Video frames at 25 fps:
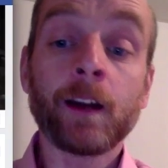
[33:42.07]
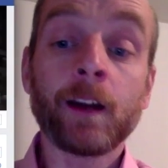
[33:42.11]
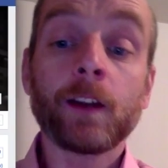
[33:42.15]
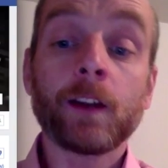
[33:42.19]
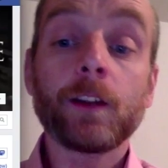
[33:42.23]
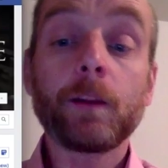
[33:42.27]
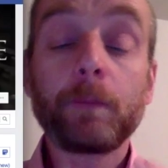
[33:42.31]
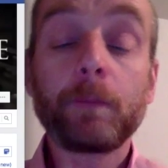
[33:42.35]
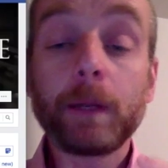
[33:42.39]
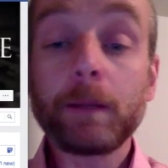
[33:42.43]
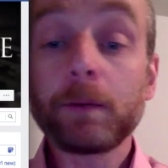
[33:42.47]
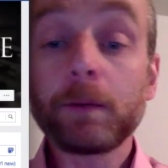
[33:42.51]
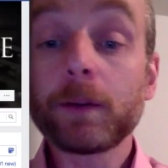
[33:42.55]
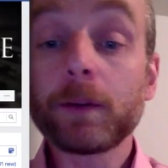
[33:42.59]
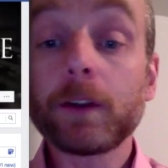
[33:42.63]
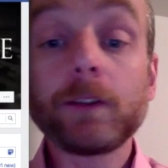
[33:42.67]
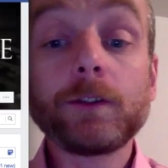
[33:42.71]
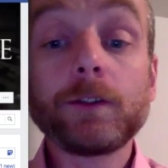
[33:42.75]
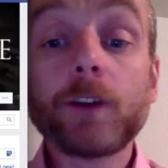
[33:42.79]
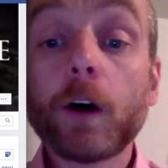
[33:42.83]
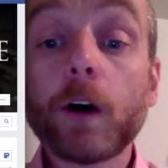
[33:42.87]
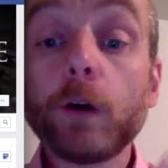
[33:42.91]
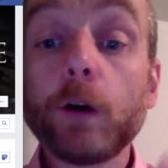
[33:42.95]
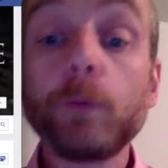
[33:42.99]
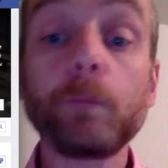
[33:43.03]
The people that
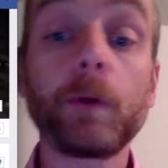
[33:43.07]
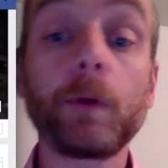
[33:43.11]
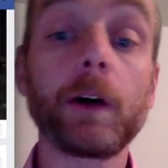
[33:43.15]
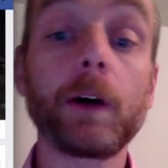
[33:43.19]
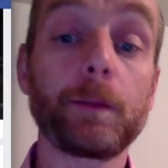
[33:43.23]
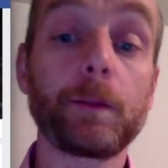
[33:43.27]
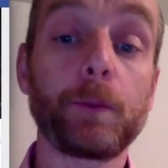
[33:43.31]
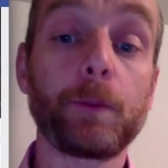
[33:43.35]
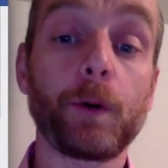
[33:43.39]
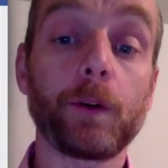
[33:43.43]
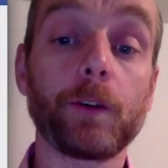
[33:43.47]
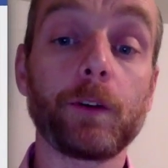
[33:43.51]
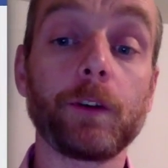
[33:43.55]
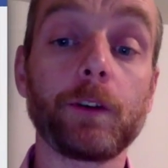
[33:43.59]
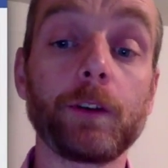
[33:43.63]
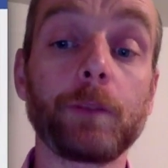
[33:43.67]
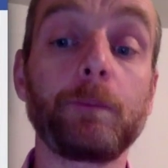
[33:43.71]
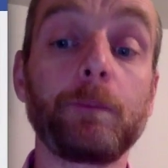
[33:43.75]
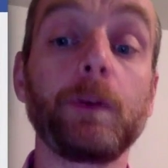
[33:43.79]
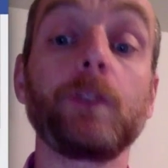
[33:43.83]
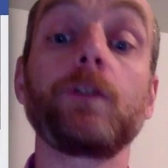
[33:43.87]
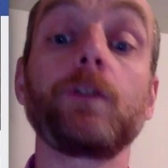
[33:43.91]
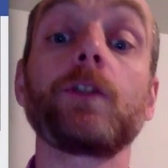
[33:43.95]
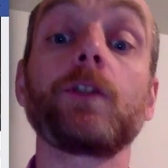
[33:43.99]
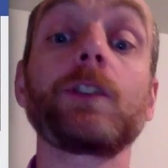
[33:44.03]
don't buy the product
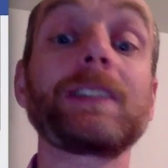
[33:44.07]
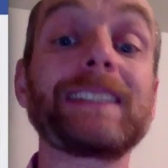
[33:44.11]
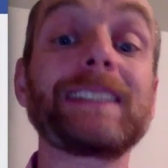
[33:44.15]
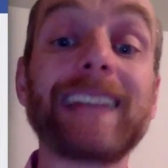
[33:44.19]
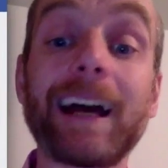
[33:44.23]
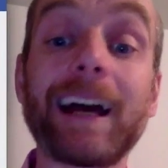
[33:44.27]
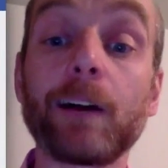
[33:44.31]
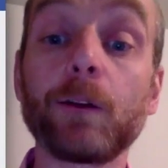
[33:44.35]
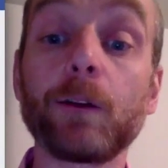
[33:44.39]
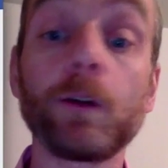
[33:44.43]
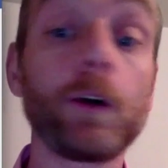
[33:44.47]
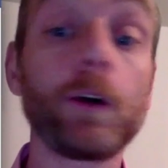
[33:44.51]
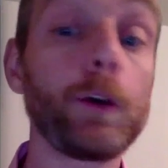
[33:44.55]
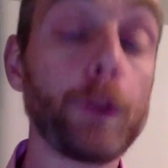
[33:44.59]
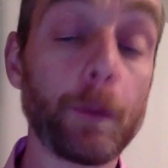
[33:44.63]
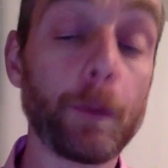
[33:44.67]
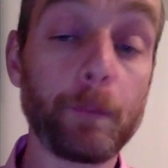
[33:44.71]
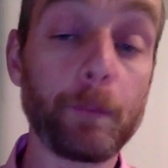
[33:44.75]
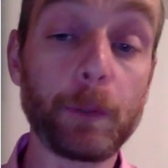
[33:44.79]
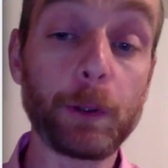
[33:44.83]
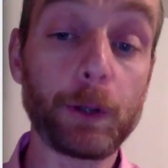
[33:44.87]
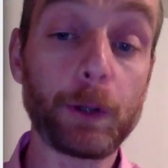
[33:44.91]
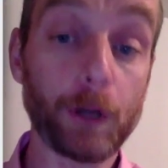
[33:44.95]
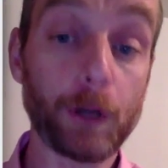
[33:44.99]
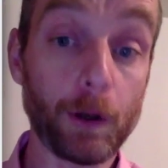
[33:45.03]
but just download the
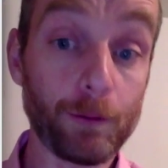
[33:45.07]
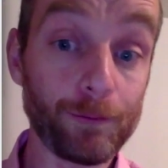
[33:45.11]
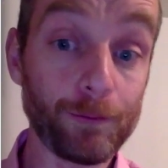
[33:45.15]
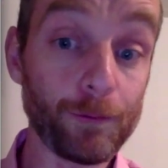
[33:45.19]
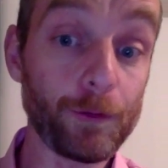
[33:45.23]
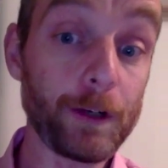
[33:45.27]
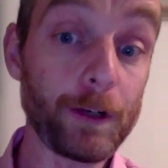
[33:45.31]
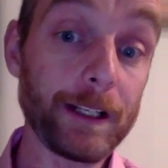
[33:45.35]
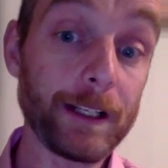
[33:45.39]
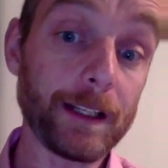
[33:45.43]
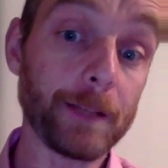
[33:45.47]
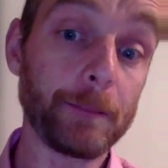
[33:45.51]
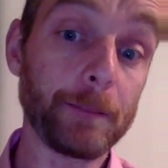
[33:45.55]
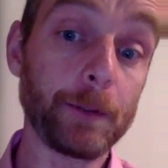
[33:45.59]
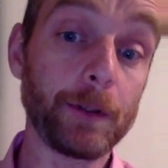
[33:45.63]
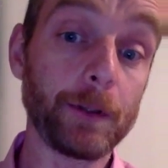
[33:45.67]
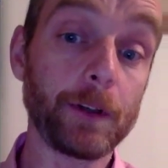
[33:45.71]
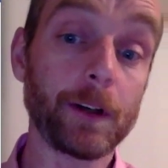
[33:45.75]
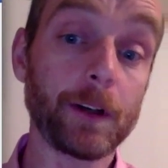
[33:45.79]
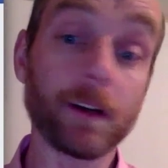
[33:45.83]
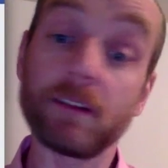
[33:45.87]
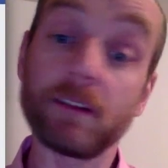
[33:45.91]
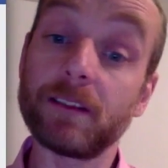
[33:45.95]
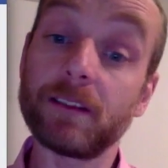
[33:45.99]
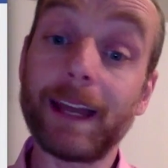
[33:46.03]
book and read the
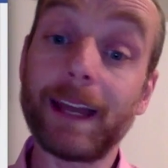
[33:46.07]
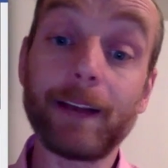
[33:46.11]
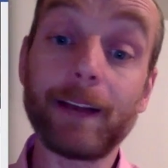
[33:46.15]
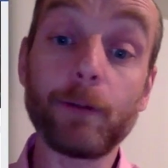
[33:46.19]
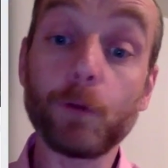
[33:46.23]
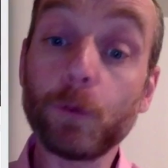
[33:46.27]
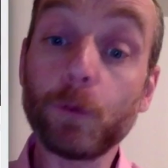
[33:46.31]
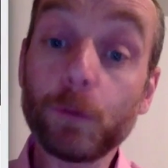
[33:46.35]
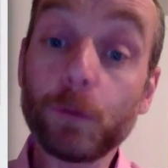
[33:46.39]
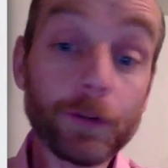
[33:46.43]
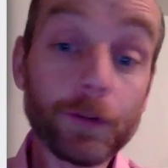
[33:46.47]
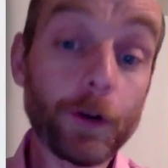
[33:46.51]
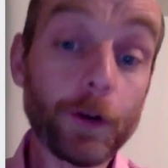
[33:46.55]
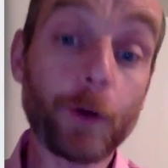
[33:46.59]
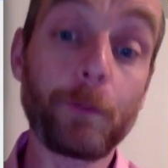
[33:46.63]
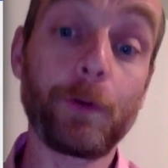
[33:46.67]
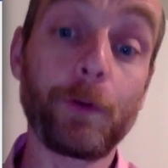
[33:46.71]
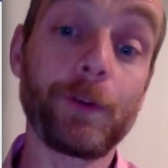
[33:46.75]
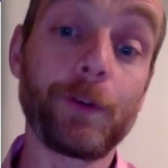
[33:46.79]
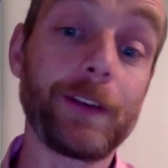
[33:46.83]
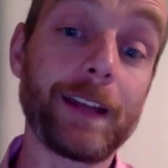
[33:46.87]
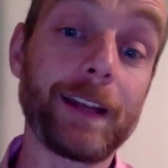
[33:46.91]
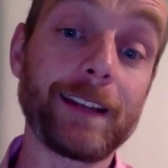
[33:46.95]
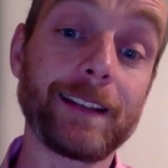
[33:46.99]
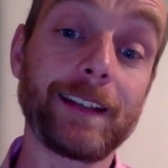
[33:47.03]
book, they're also
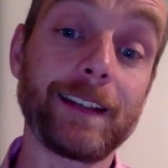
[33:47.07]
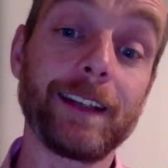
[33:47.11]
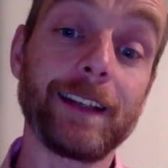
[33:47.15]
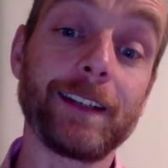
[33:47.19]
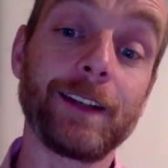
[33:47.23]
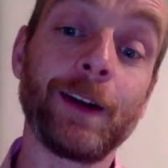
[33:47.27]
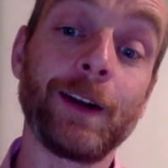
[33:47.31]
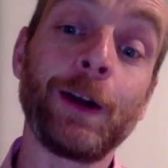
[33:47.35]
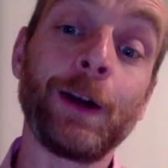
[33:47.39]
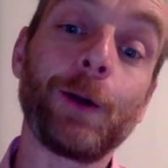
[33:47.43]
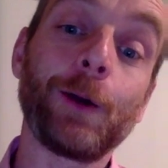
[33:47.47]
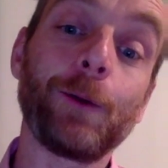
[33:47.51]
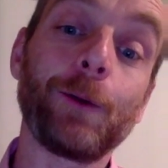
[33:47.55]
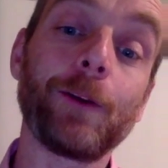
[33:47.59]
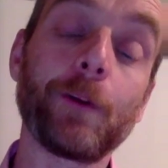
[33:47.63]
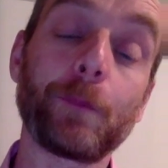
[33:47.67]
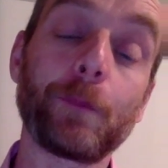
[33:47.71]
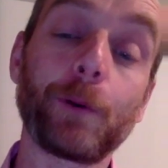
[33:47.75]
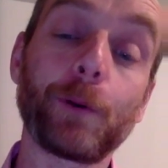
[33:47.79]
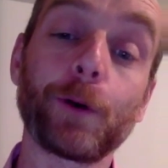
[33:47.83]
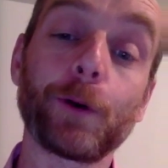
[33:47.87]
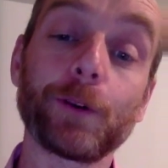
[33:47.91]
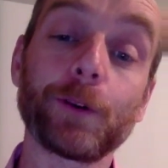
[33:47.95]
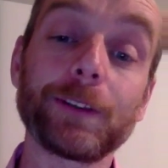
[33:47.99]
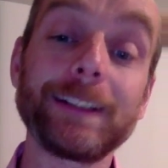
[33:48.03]
presented with a
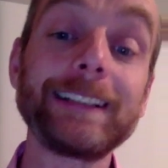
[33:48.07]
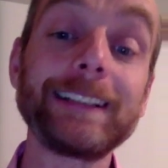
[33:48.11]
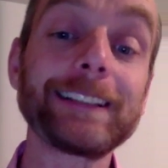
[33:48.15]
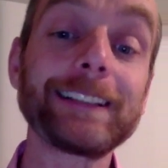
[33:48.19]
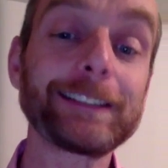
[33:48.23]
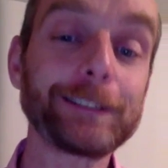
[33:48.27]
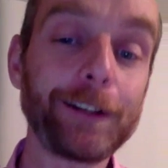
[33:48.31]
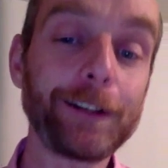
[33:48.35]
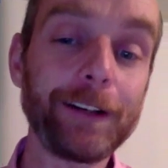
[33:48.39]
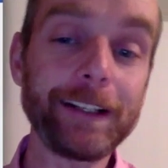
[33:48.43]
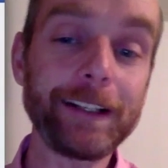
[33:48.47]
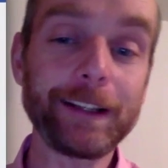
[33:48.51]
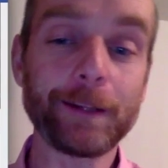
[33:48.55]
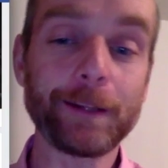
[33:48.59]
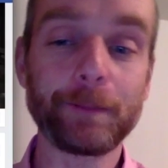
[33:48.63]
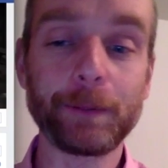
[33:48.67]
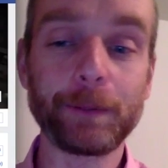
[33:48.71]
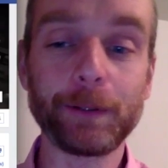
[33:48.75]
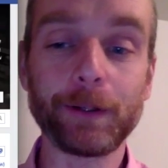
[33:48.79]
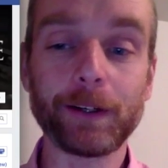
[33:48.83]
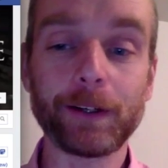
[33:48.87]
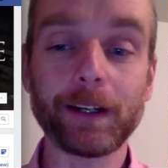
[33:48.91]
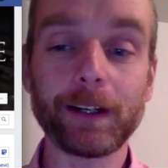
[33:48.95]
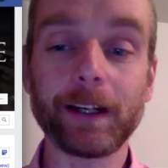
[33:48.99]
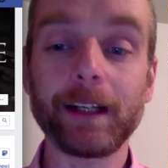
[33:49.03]
product inside the
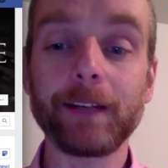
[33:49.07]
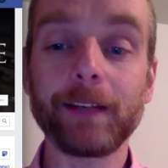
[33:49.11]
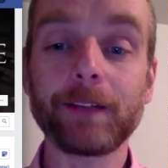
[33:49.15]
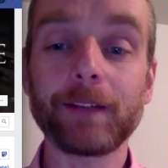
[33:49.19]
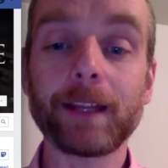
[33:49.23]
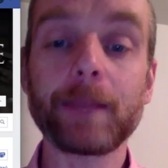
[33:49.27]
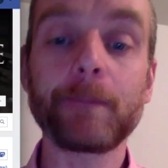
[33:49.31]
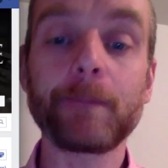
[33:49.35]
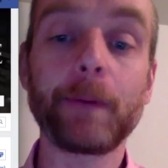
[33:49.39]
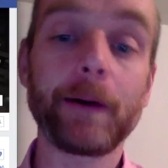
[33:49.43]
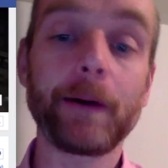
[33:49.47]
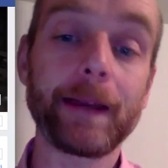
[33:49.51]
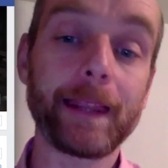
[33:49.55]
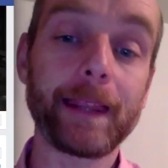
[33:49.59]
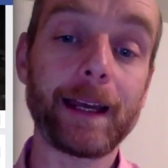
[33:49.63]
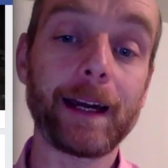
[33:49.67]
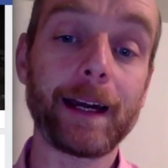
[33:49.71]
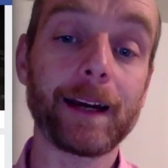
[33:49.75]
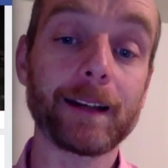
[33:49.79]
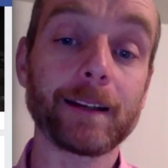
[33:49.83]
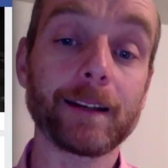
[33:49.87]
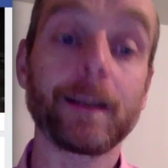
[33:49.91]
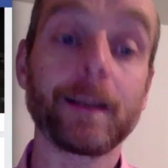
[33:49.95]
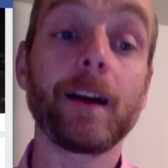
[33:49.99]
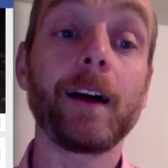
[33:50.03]
book, and if they buy
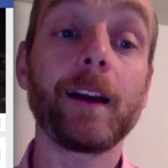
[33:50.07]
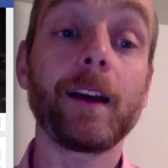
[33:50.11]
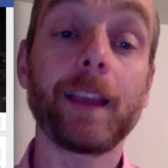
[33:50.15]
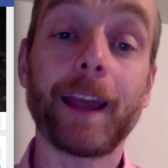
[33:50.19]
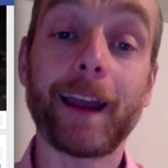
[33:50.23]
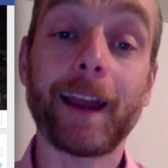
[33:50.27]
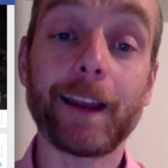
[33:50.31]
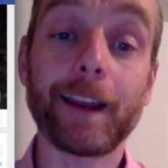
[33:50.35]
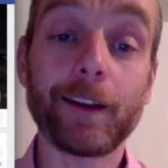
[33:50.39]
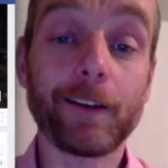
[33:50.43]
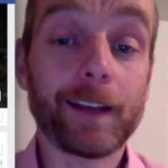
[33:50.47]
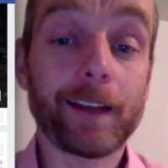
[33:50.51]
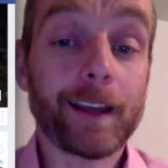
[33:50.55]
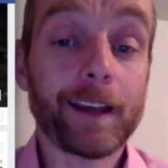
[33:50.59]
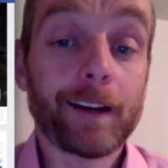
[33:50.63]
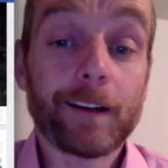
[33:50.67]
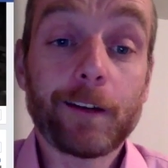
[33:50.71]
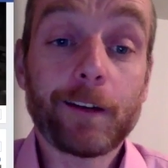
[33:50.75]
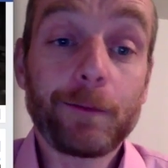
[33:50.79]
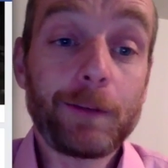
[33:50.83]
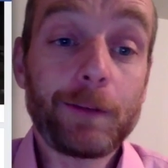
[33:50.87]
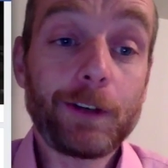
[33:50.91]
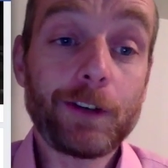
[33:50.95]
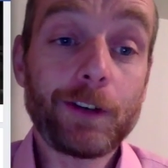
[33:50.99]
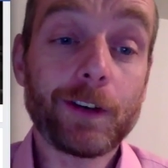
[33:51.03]
that, again, I get a
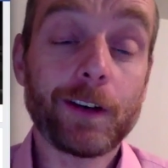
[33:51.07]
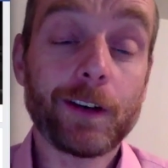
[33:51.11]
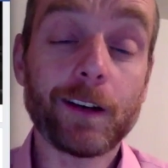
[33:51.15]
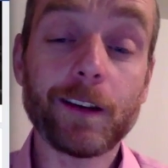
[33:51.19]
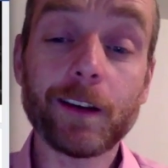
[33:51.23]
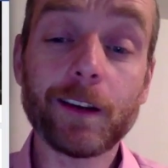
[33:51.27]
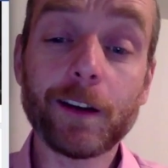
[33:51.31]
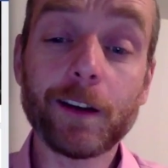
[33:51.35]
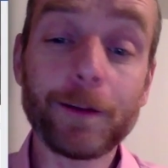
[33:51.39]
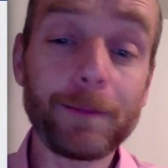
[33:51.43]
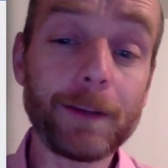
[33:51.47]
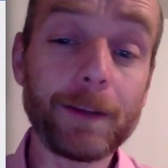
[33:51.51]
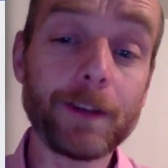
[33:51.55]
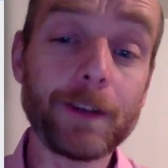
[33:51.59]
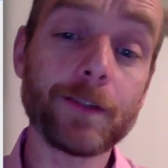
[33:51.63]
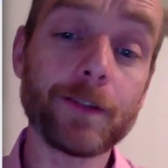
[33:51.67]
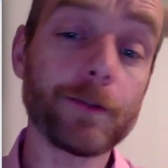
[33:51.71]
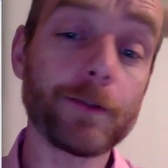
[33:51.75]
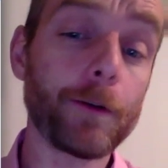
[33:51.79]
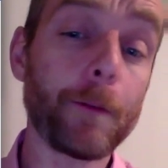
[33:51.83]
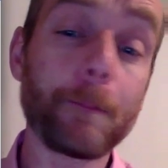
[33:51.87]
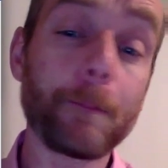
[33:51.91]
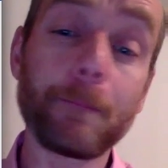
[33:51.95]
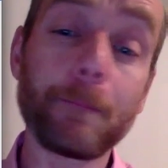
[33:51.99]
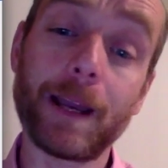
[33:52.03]
commission, and the commissions
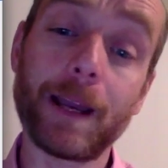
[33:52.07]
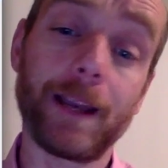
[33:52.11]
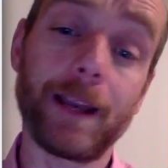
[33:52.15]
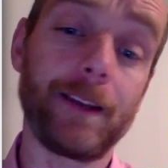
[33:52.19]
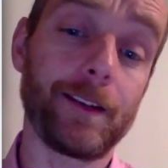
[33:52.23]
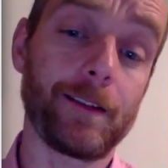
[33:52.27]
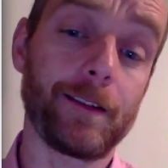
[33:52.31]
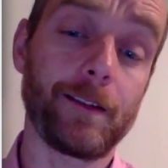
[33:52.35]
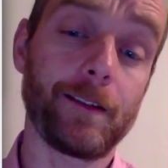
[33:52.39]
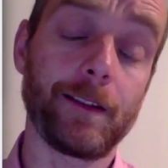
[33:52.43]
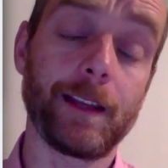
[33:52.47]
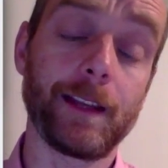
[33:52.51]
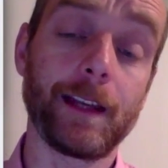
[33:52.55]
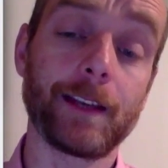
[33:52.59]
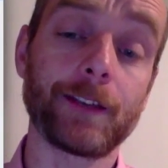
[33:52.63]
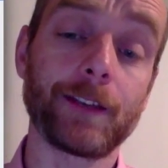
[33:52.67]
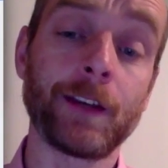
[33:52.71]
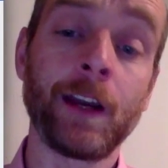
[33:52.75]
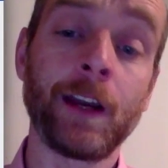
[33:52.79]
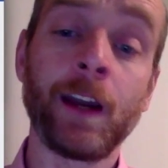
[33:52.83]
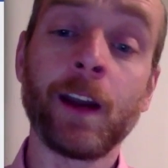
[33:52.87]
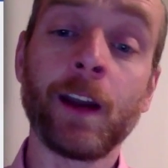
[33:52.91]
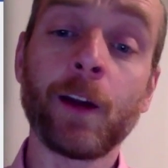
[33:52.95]
are amazing on this.